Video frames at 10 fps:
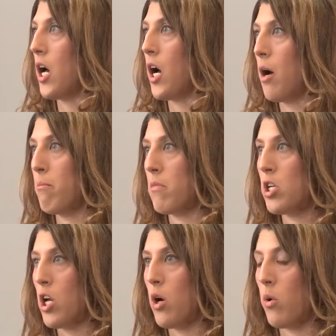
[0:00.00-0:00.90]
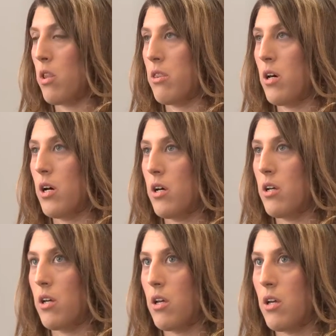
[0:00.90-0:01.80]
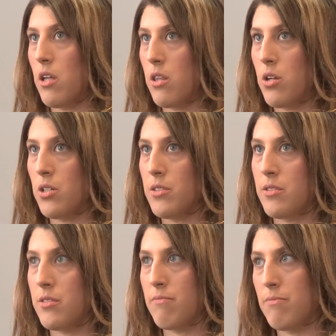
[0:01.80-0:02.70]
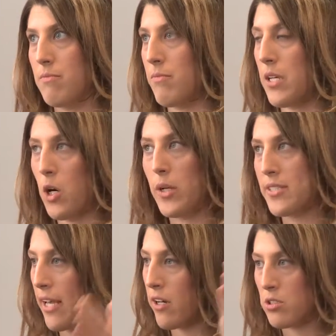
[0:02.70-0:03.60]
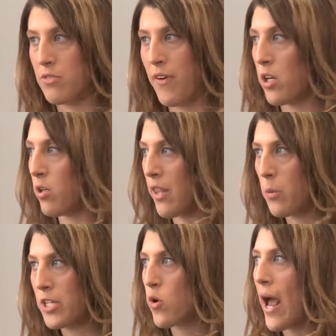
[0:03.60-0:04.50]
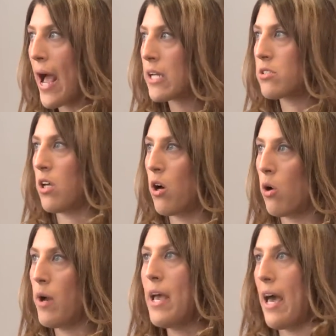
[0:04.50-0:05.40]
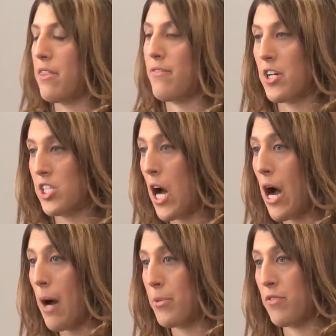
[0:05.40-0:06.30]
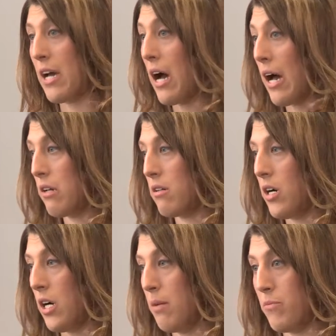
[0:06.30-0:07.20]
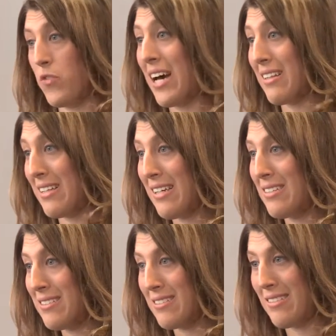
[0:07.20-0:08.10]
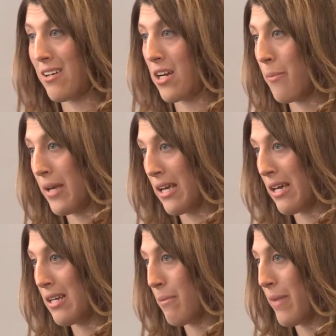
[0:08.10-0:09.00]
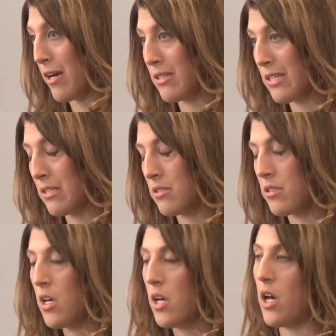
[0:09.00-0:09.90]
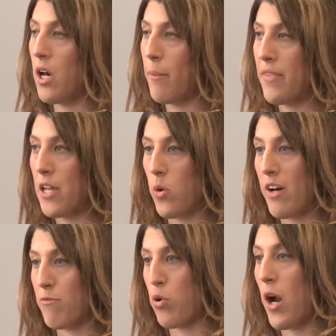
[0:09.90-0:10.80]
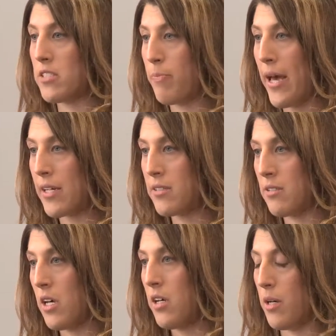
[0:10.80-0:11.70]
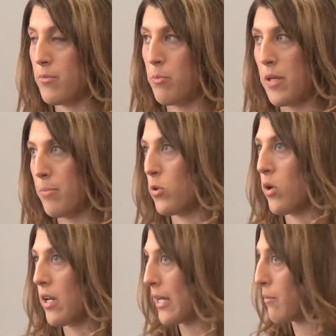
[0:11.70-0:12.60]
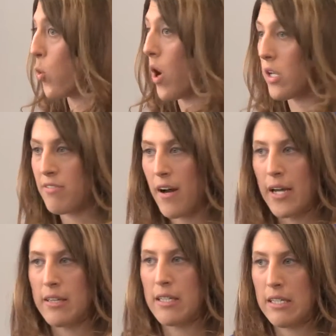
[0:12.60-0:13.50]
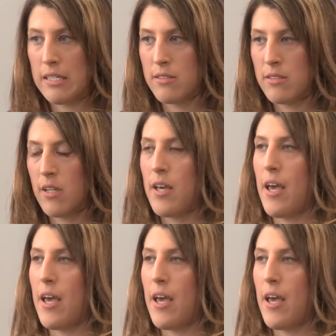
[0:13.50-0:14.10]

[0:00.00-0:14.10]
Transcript: Um, you know, the, there's you know, a sales funnel that we track. So at the very top, you've got, um, you've got leads that are coming in, inbound leads. Um, and then you have prospects, um, so people who are like qualified leads.